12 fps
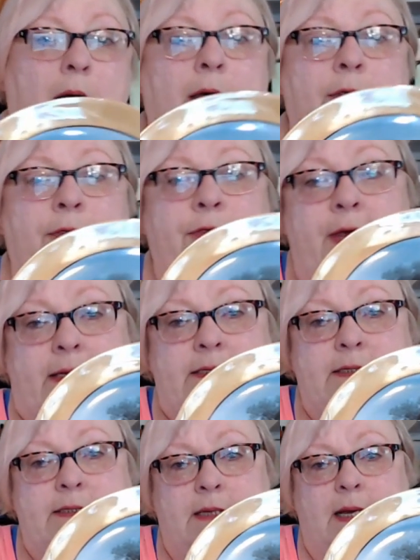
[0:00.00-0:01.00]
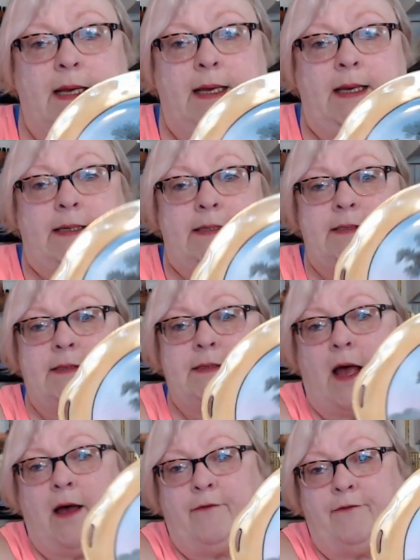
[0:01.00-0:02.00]
This is
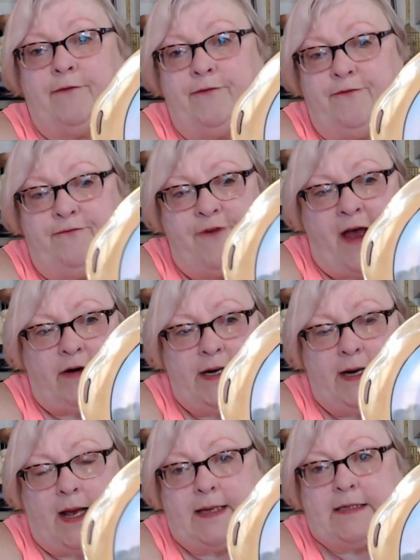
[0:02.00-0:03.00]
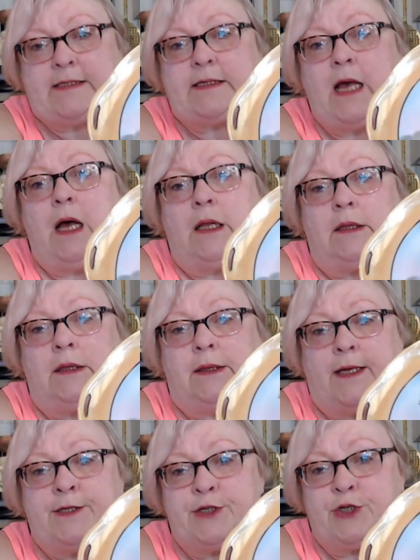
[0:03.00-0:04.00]
a very nice
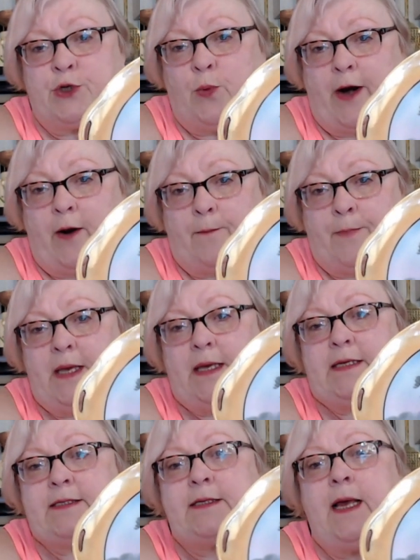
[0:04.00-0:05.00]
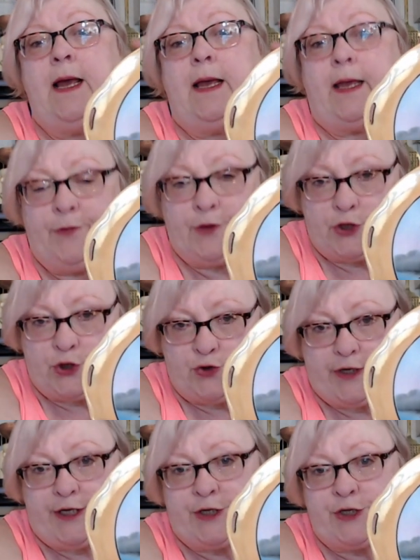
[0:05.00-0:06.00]
lusterware piece in the
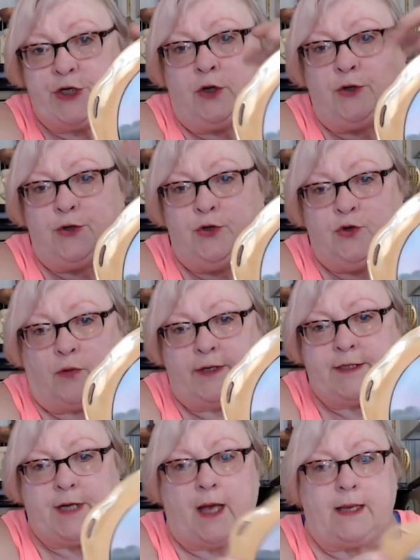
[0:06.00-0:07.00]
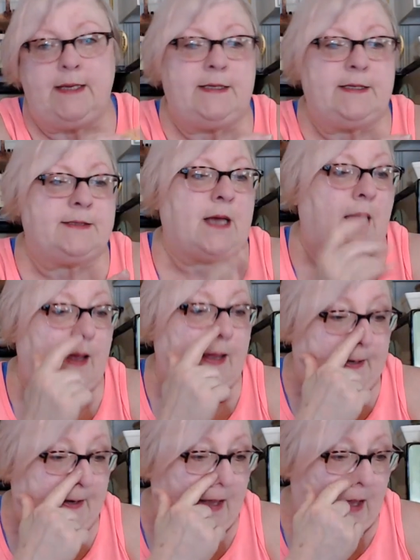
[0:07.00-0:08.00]
traditional Noritake
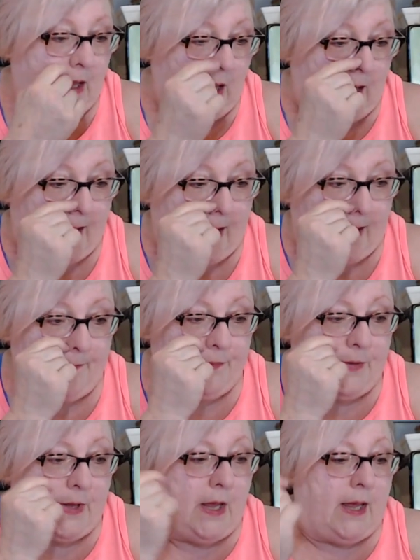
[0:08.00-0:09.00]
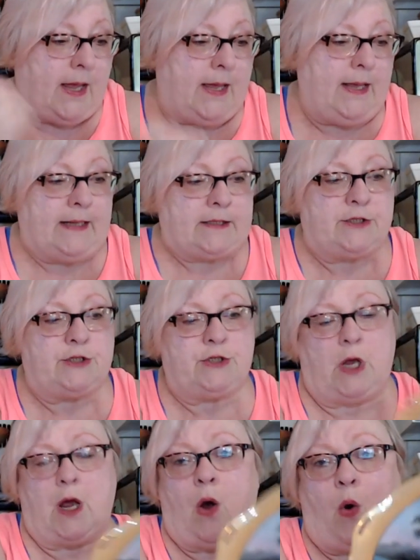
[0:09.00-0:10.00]
design. Um, it's
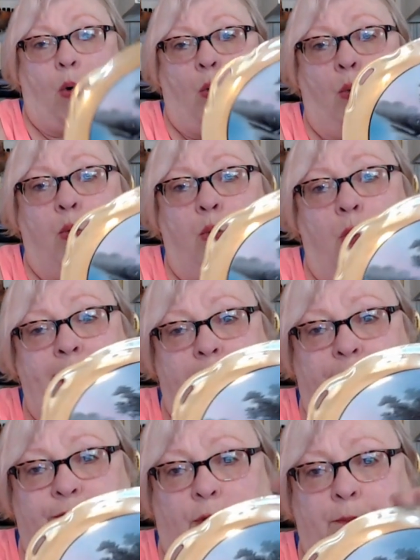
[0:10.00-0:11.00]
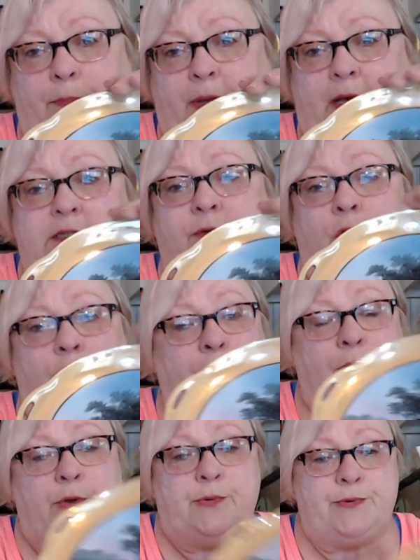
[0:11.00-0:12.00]
wonderful because of all the
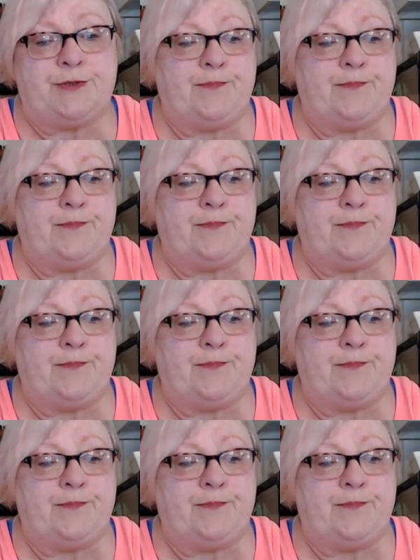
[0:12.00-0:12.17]
blues.